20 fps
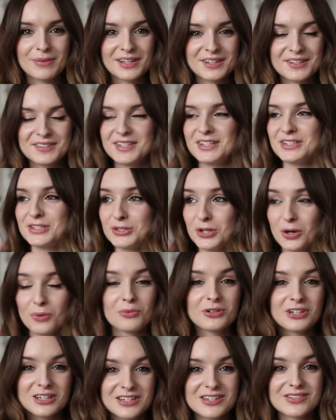because I
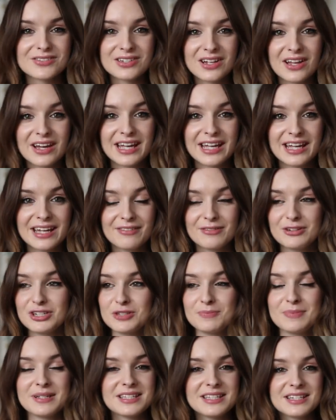don't want to lose light here and
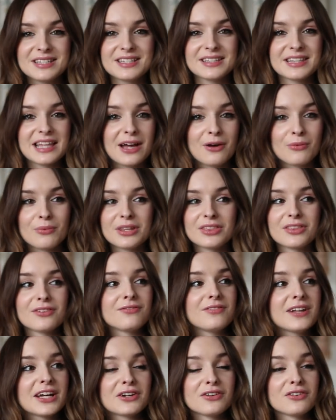just be sitting there with the
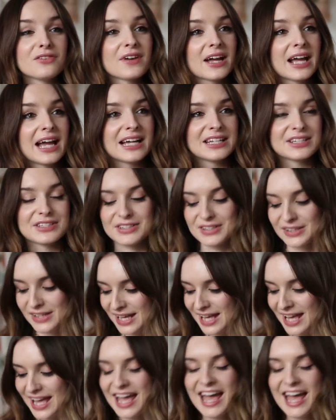flicker of a candle.